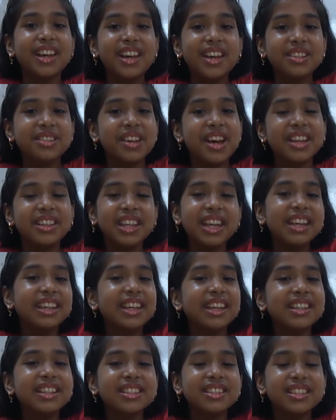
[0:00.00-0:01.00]
So I think
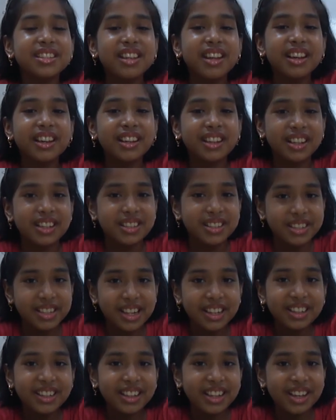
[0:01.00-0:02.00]
it is
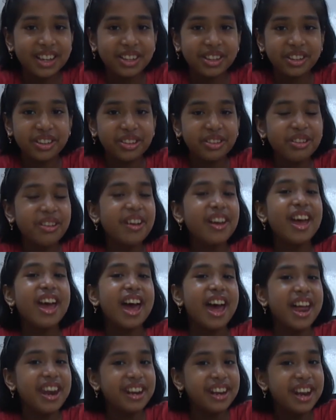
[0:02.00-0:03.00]
crystal clear to you.
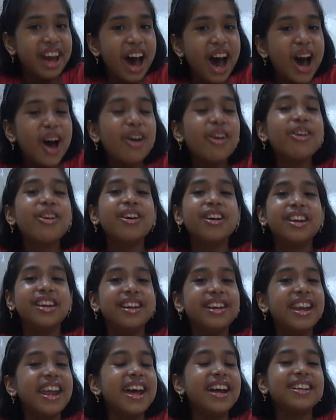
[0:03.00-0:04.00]
And now
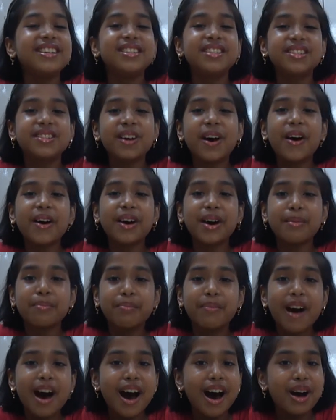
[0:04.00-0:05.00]
let's talk
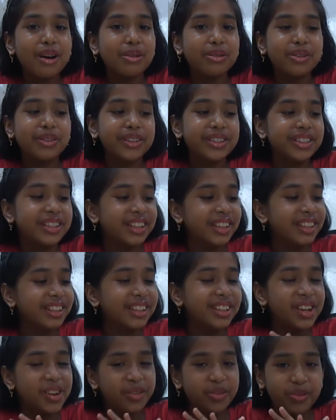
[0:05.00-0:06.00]
about
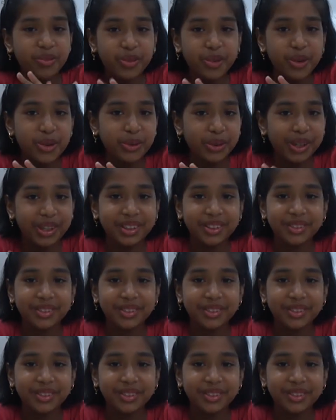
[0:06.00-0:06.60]
the food.